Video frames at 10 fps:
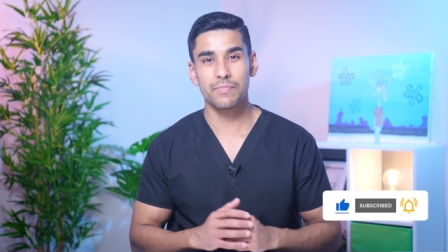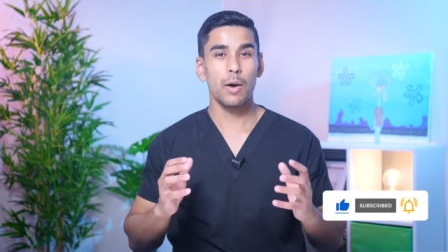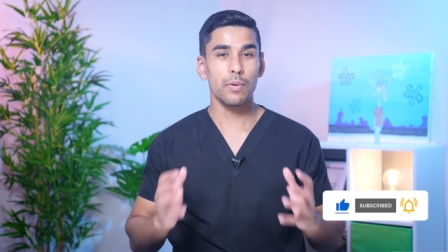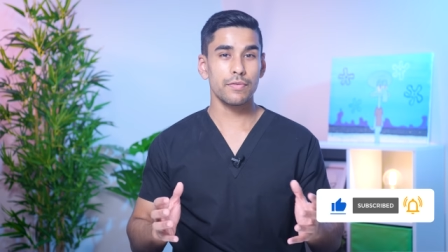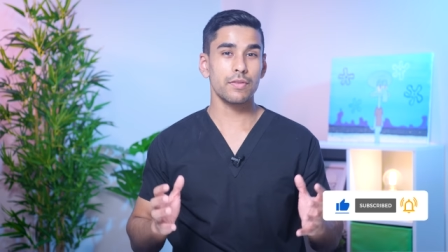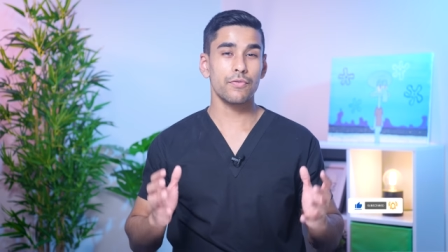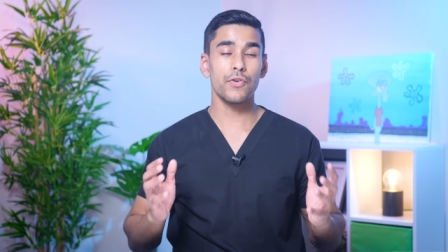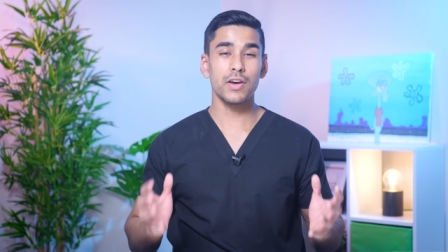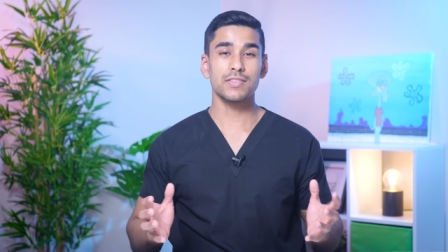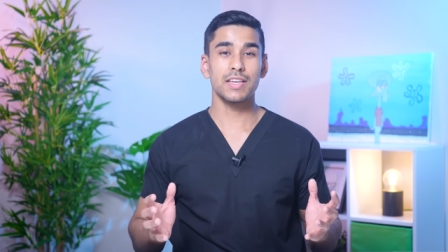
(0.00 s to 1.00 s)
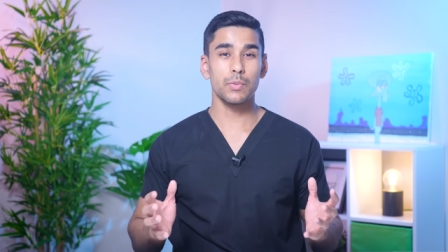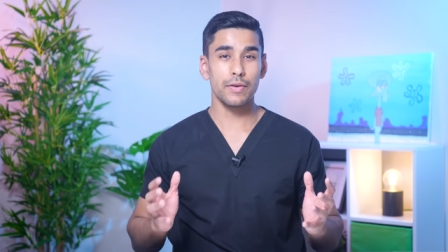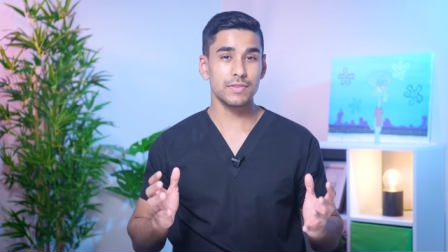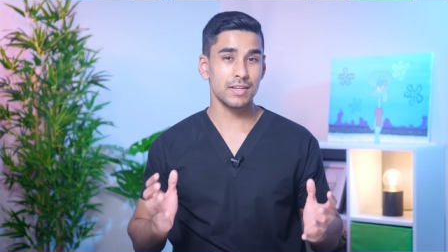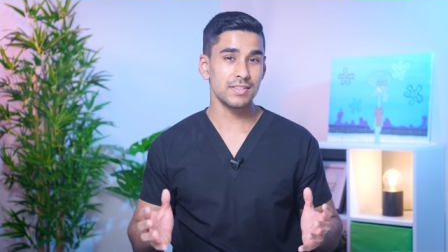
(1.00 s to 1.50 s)
However, the first thing we
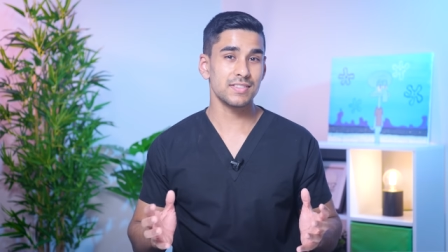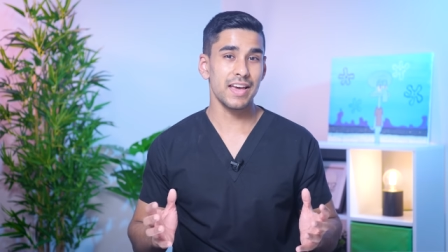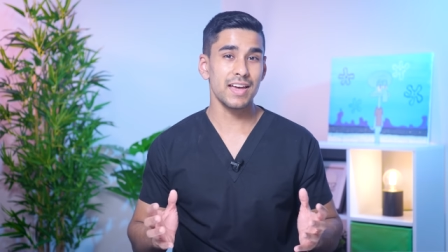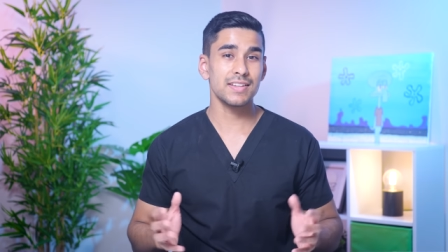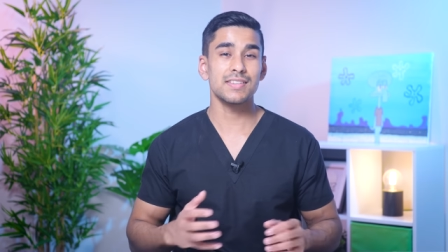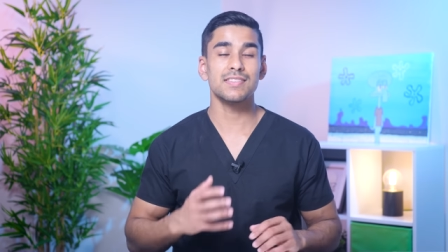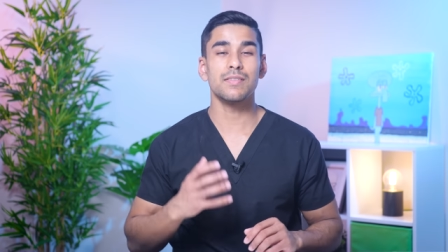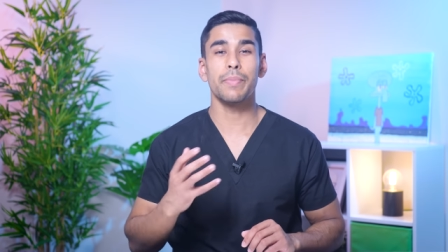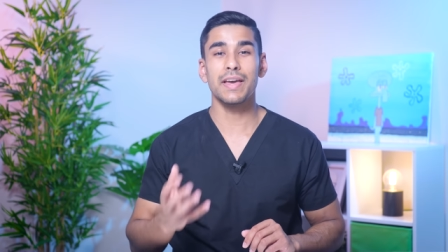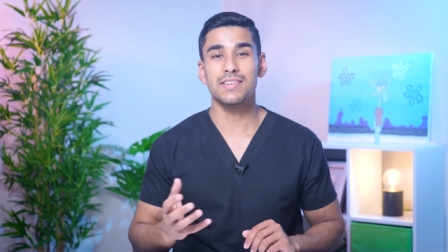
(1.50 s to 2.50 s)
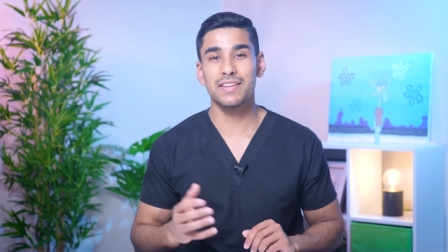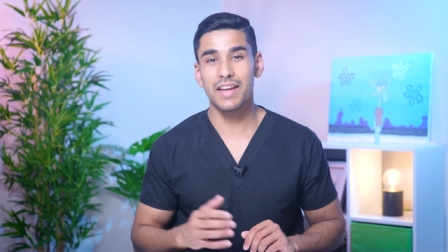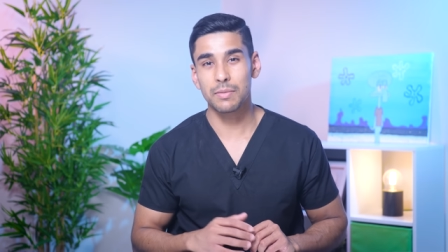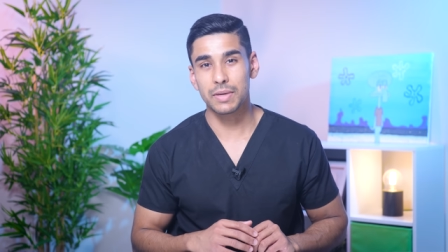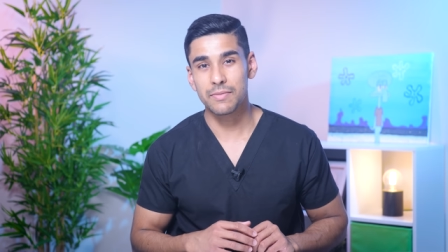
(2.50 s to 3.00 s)
have to understand is the basic
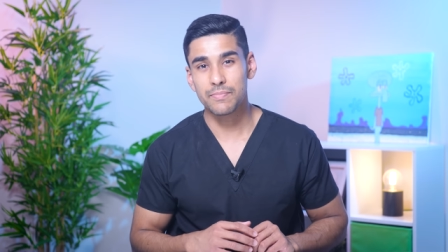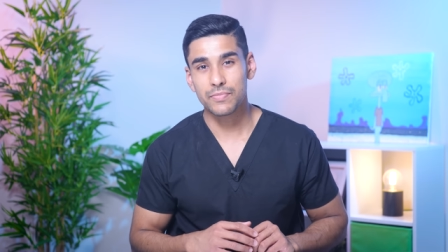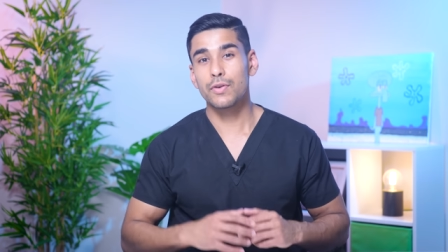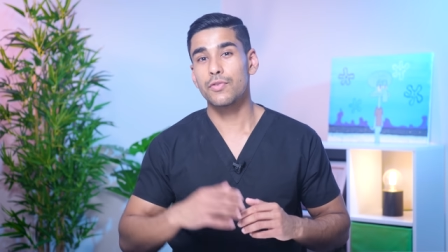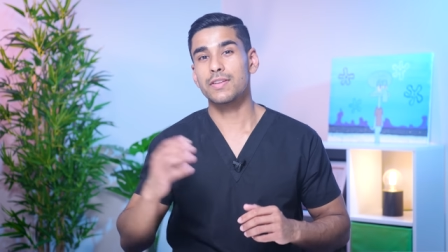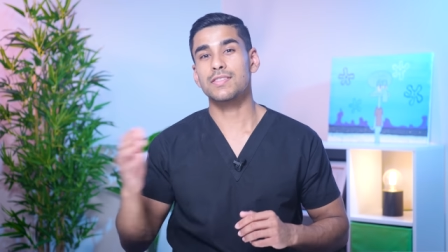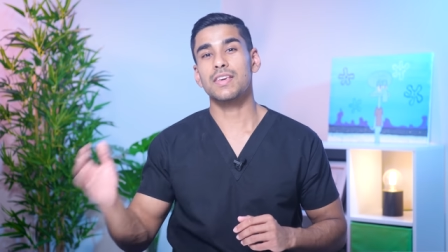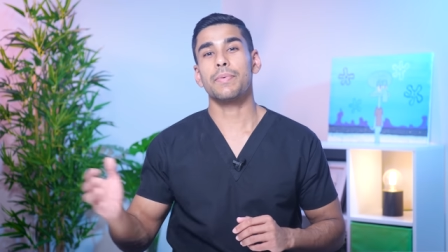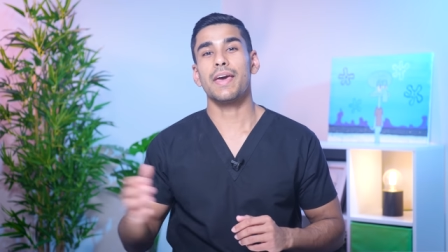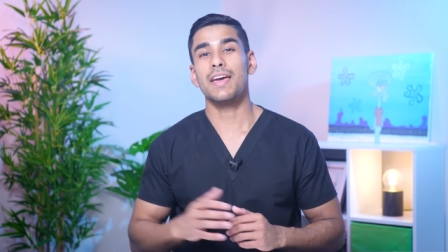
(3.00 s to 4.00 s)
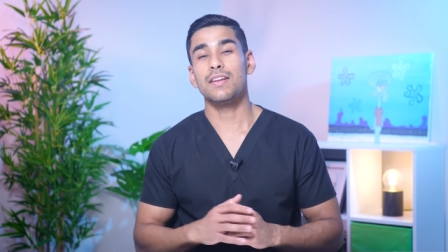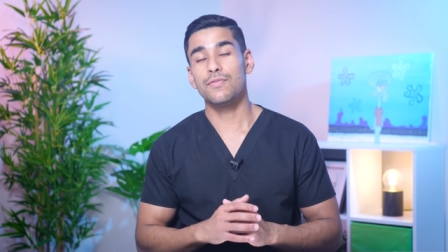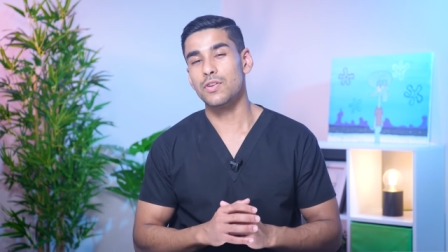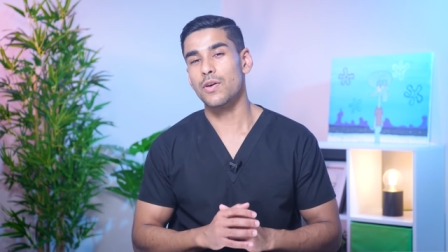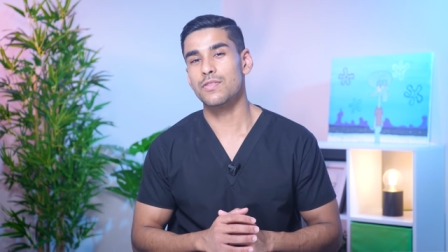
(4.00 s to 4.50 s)
anatomy. Feel free to skip ahead
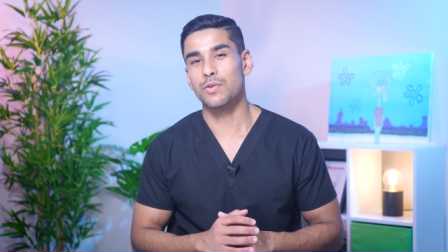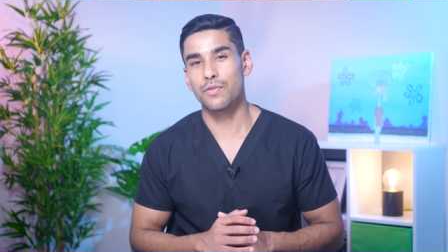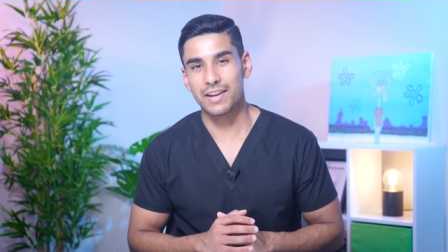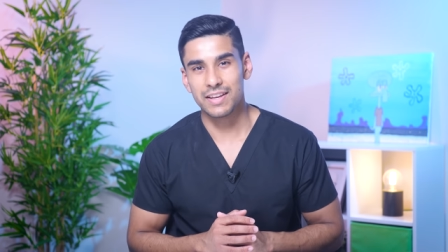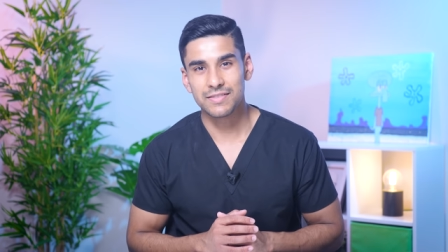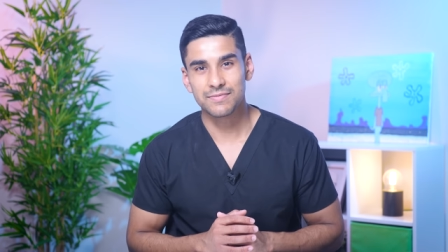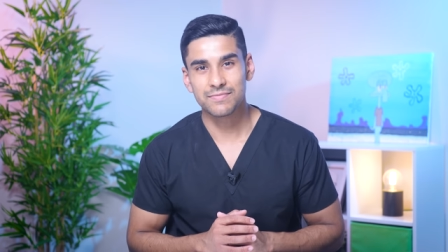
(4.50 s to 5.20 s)
if you know this already.